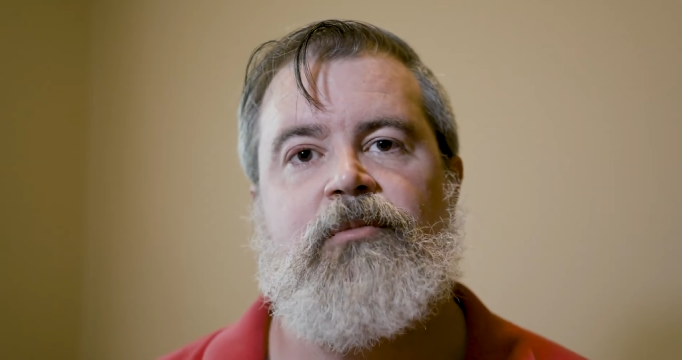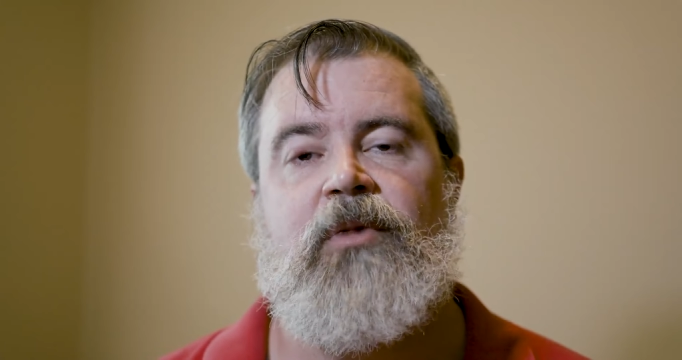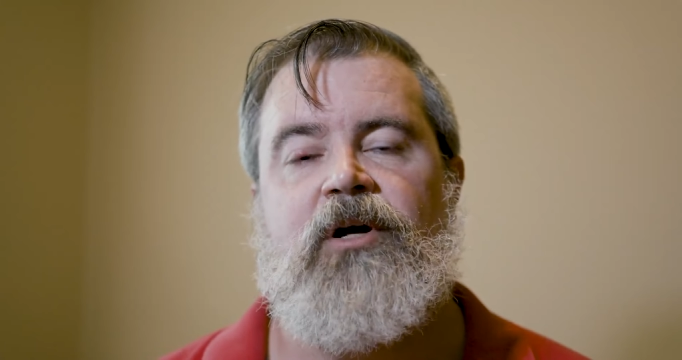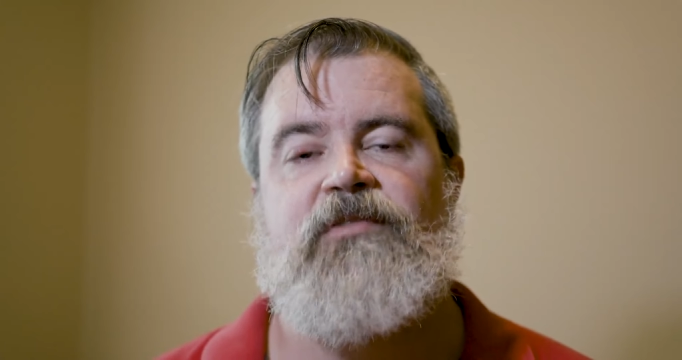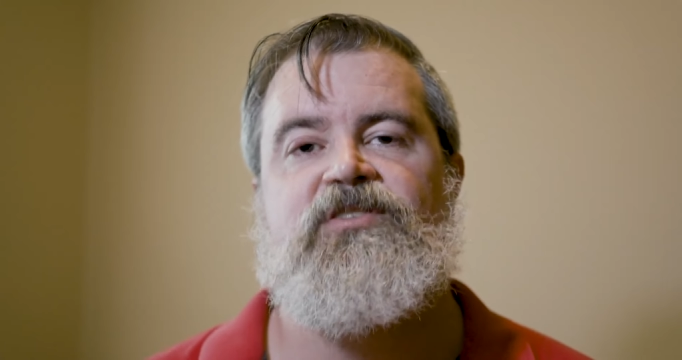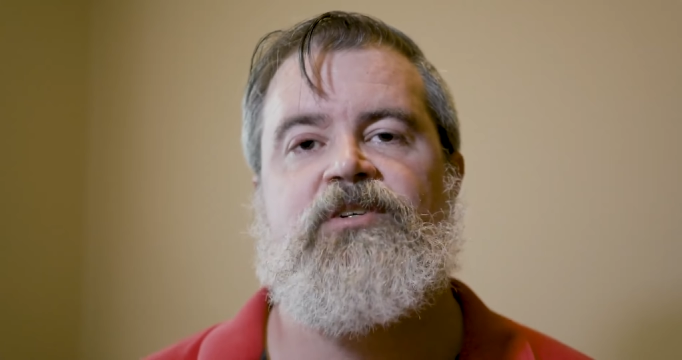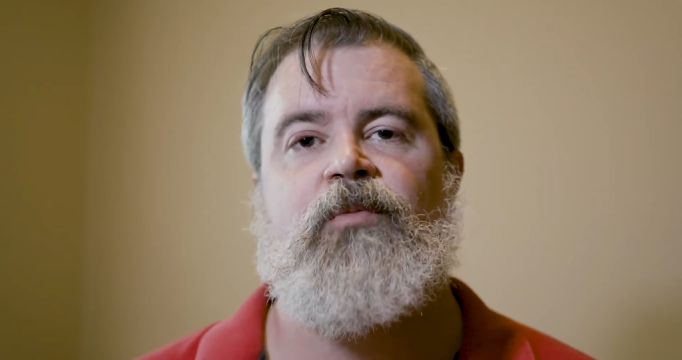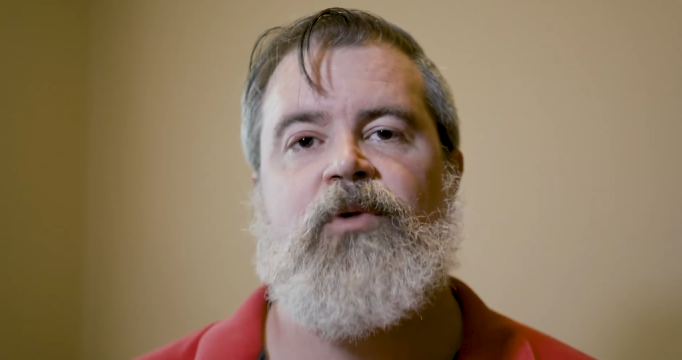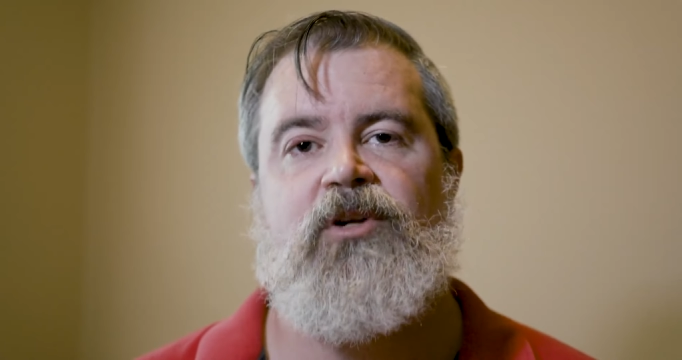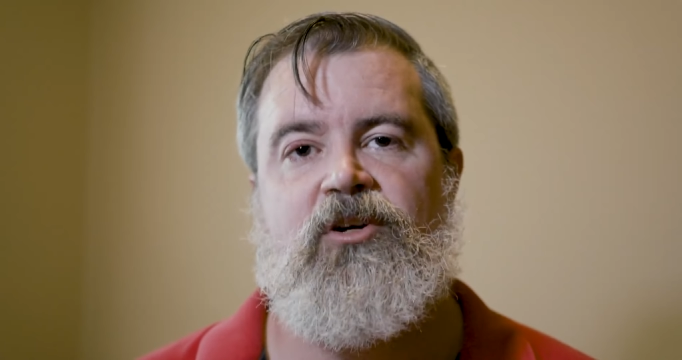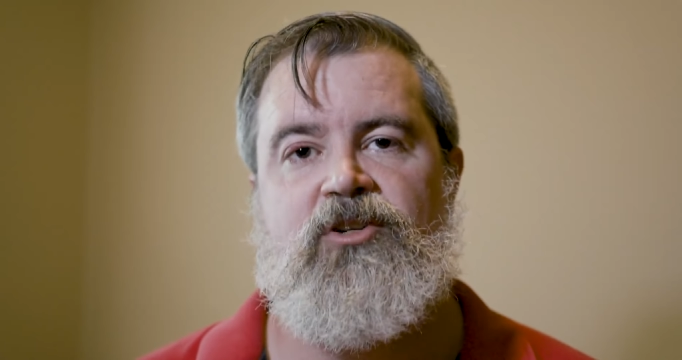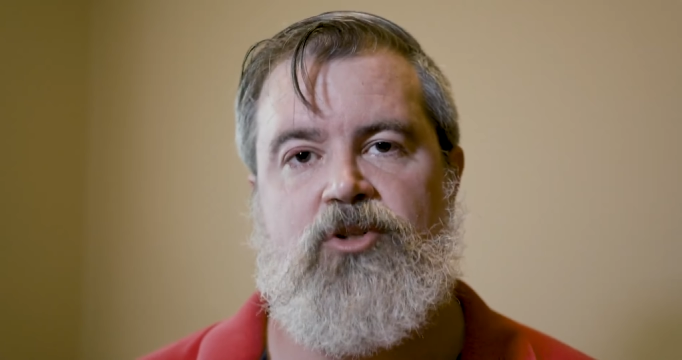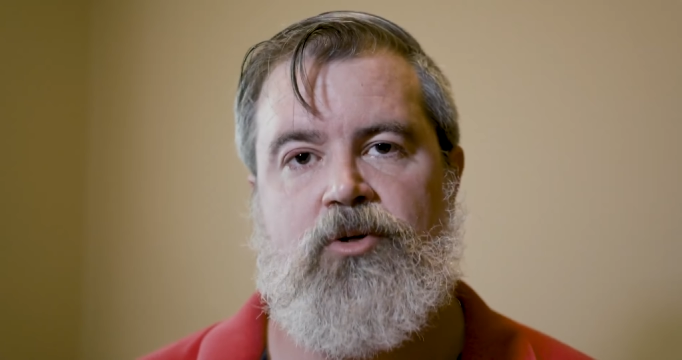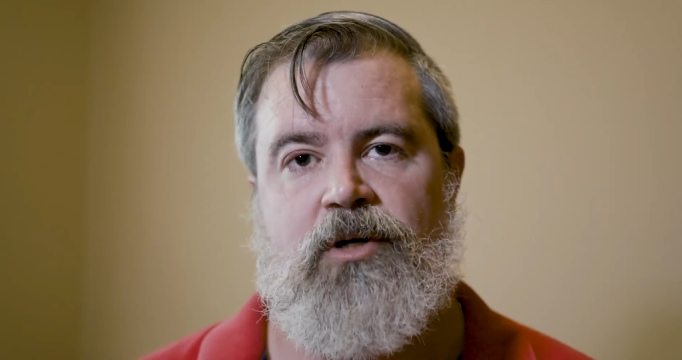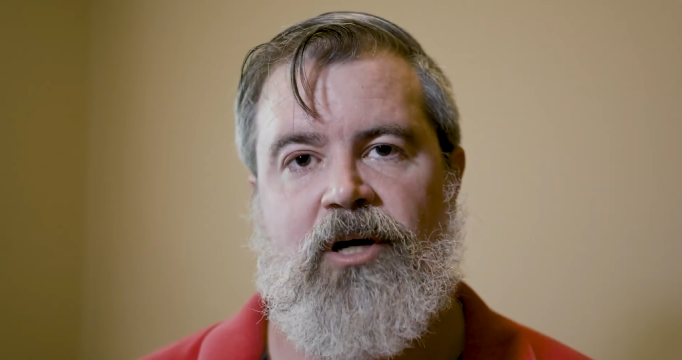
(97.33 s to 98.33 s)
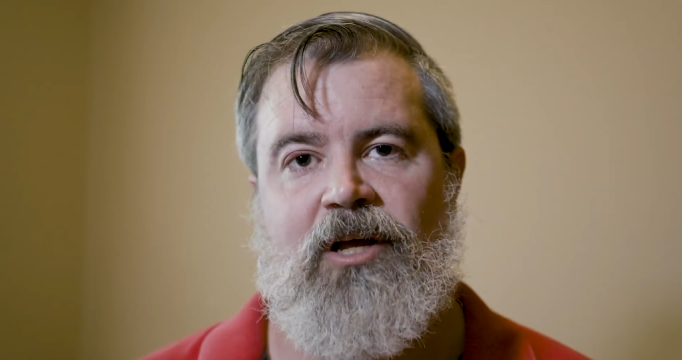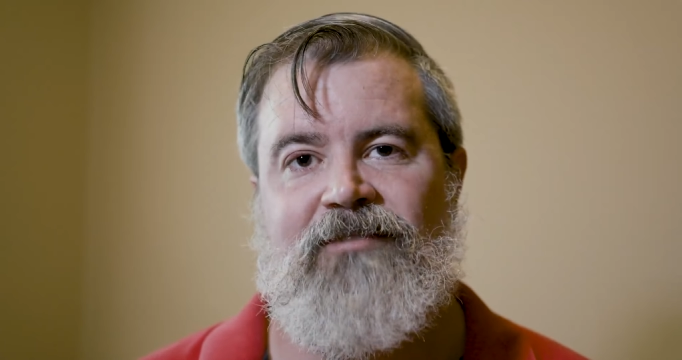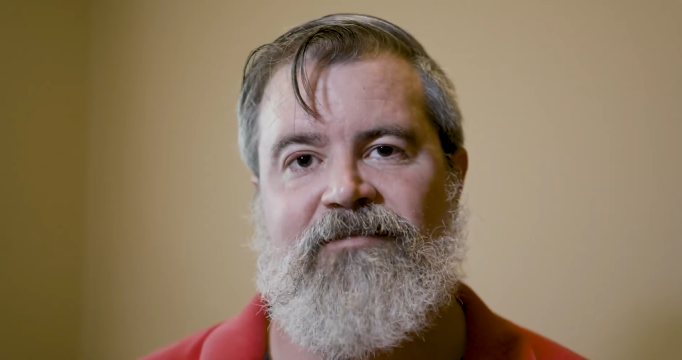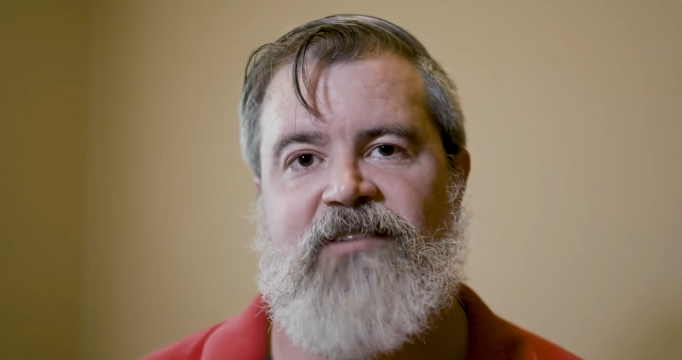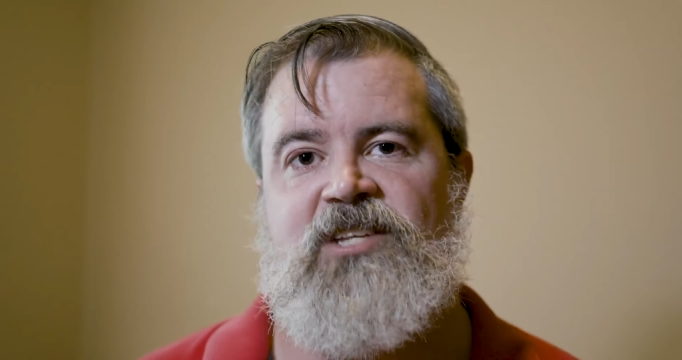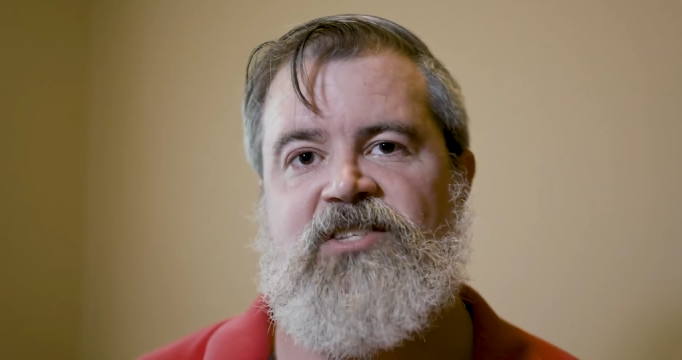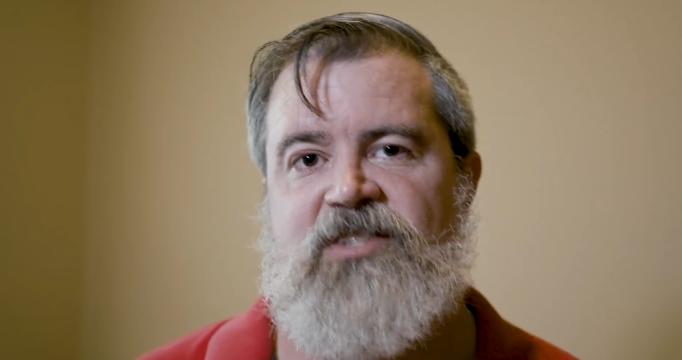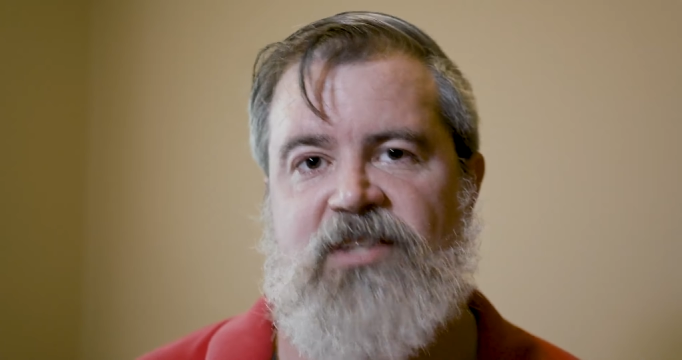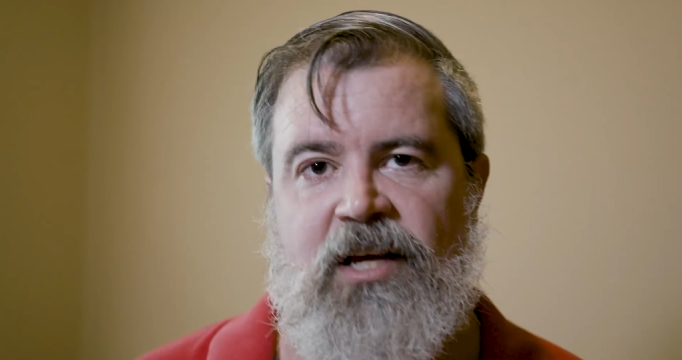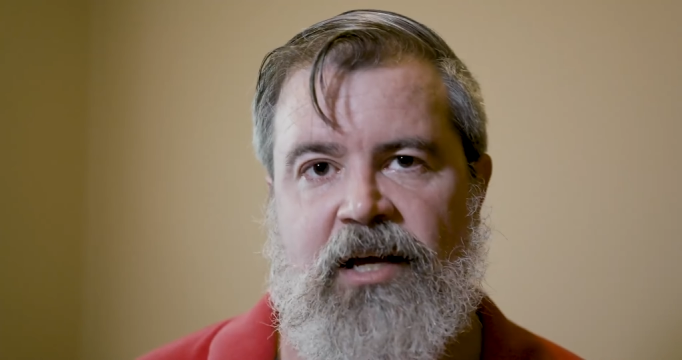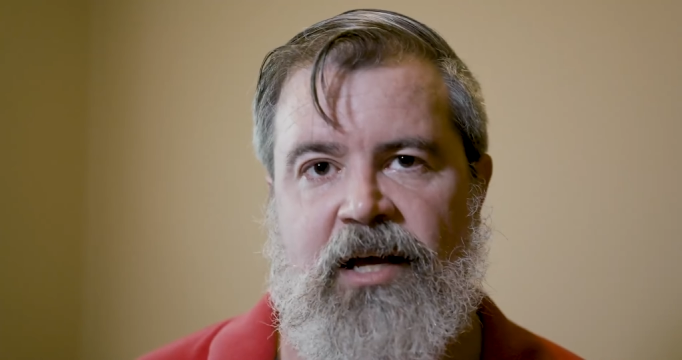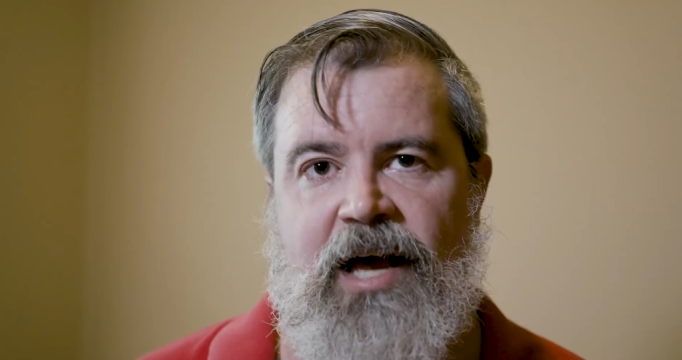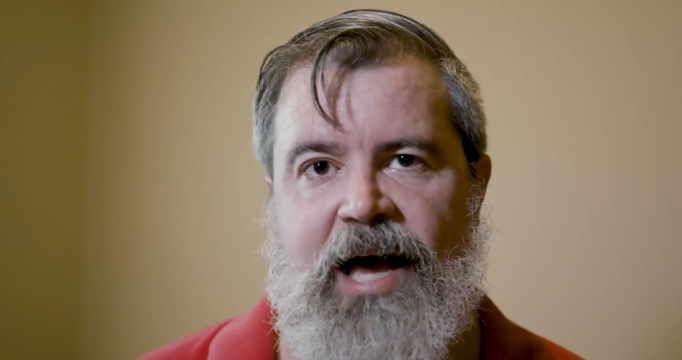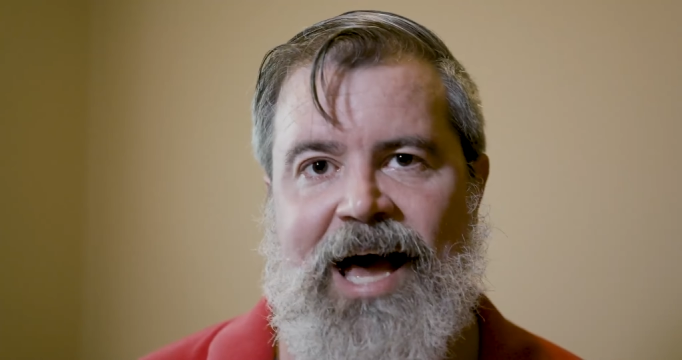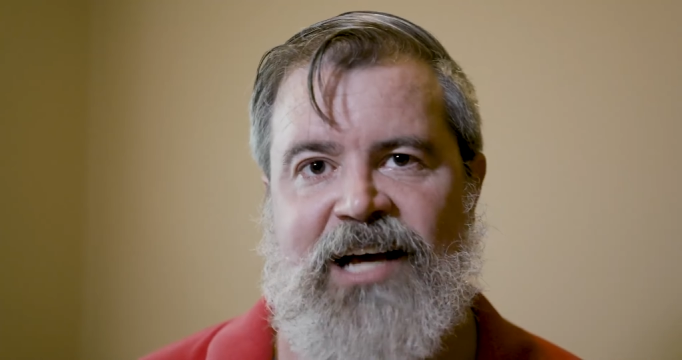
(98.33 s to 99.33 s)
but if someone could do a
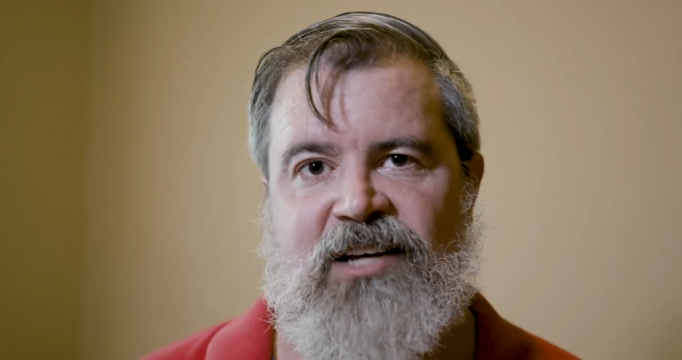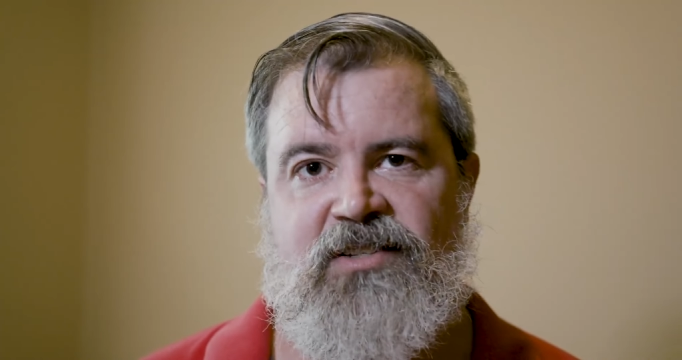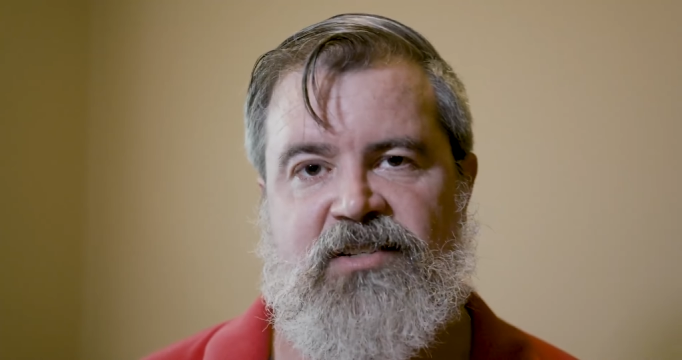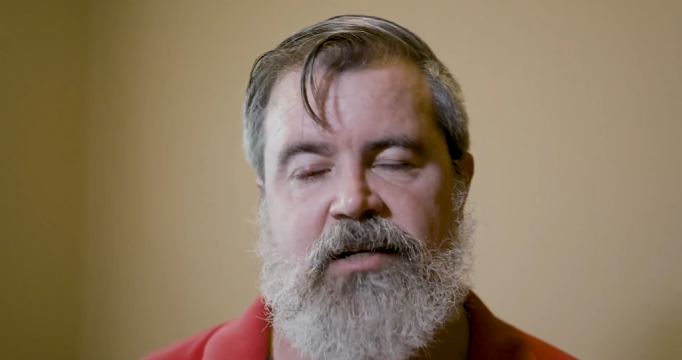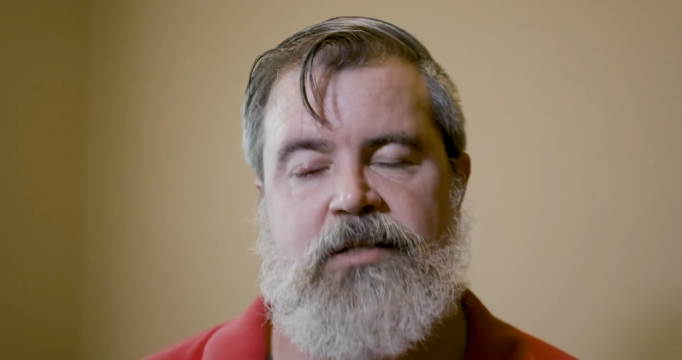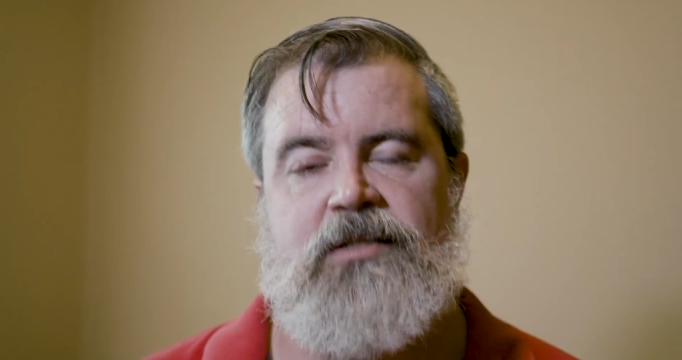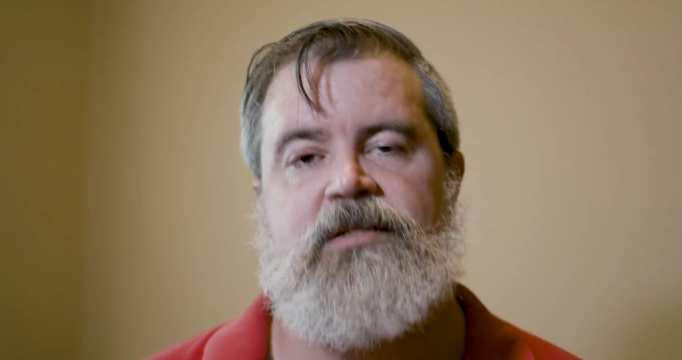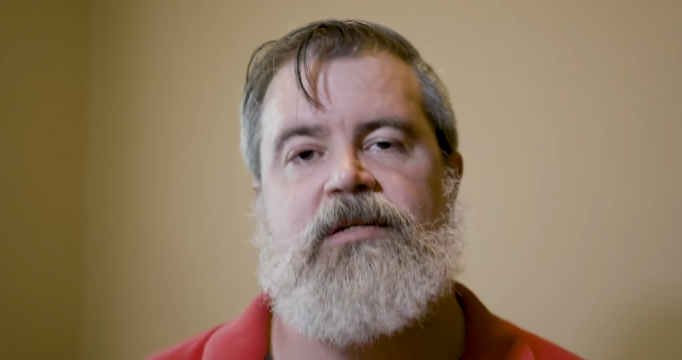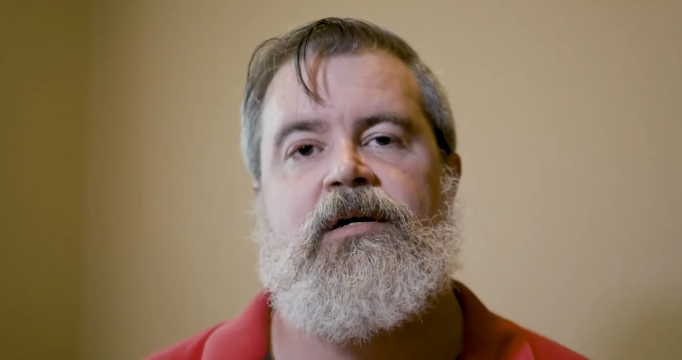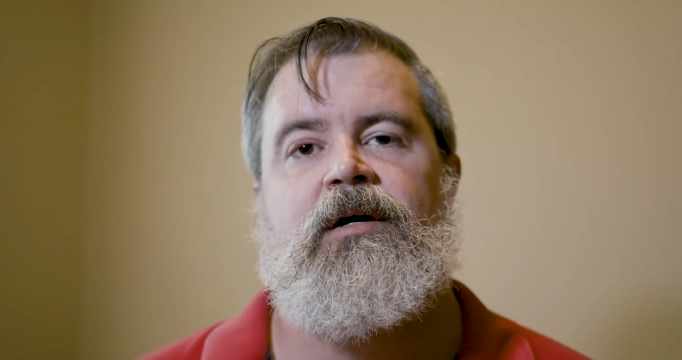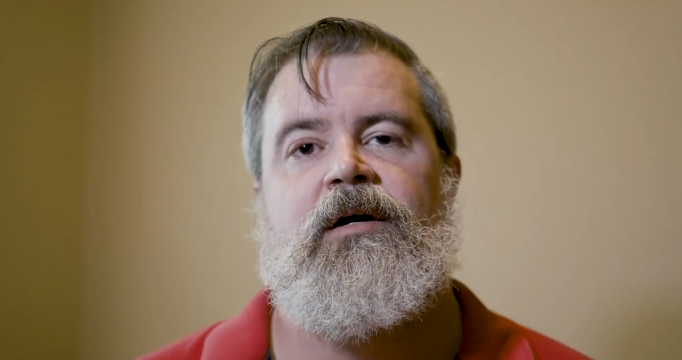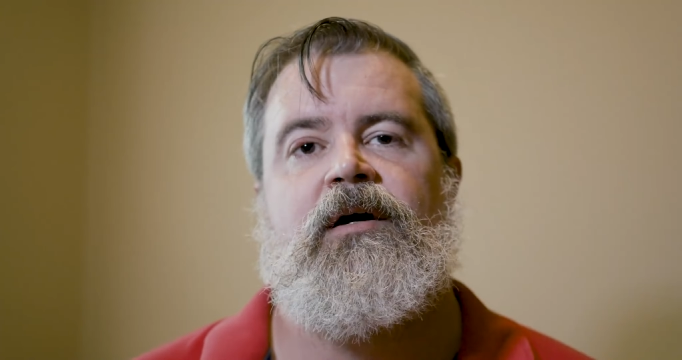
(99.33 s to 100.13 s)
convincing accent